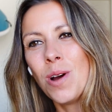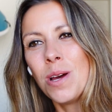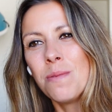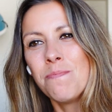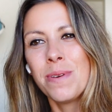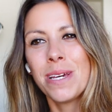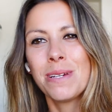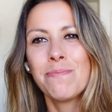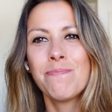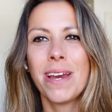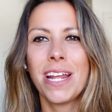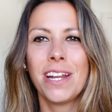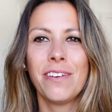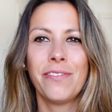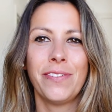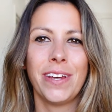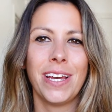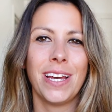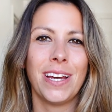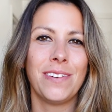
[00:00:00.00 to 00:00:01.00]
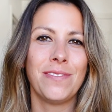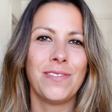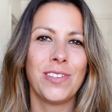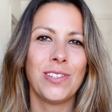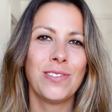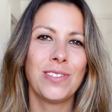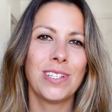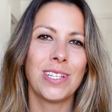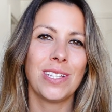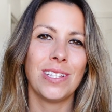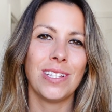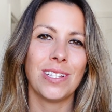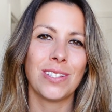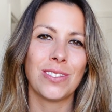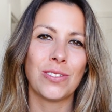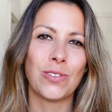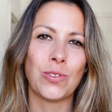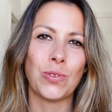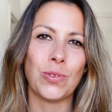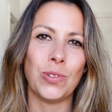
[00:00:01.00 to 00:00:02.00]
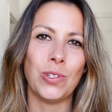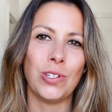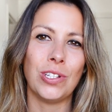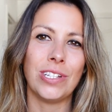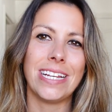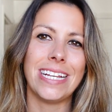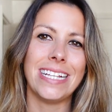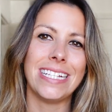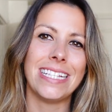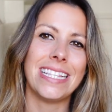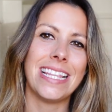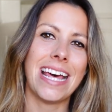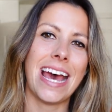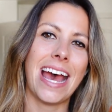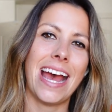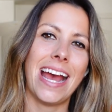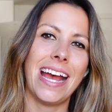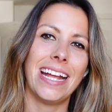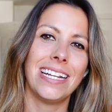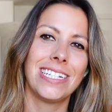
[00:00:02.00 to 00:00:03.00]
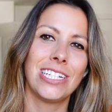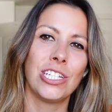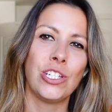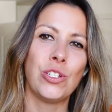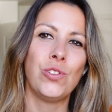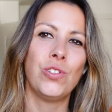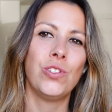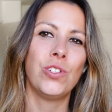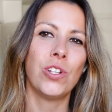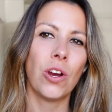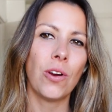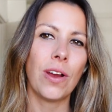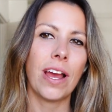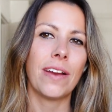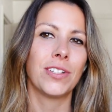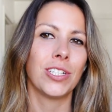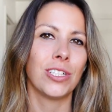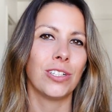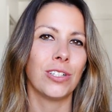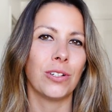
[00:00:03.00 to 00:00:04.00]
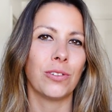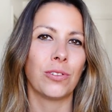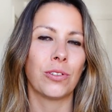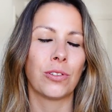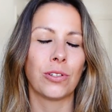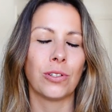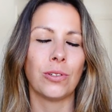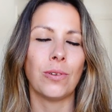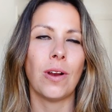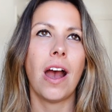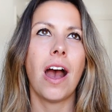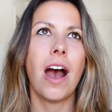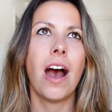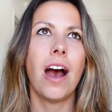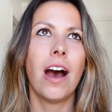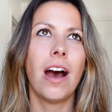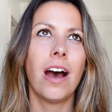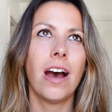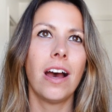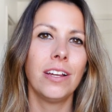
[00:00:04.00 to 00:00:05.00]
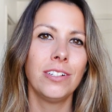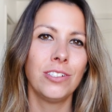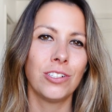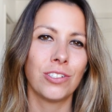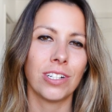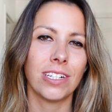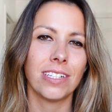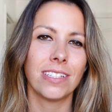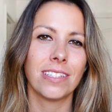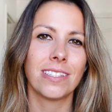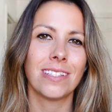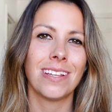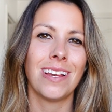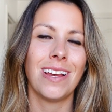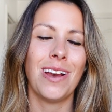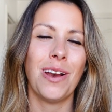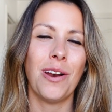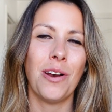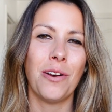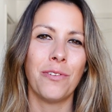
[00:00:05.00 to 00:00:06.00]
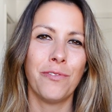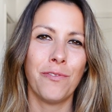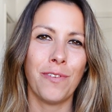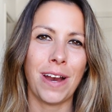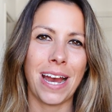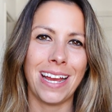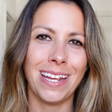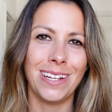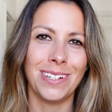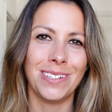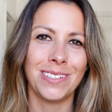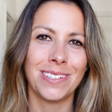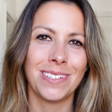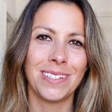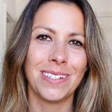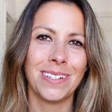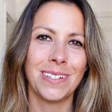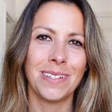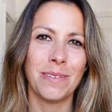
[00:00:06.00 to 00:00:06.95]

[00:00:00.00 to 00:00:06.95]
one big benefit of using this tool is that you don't have to go through hundreds of files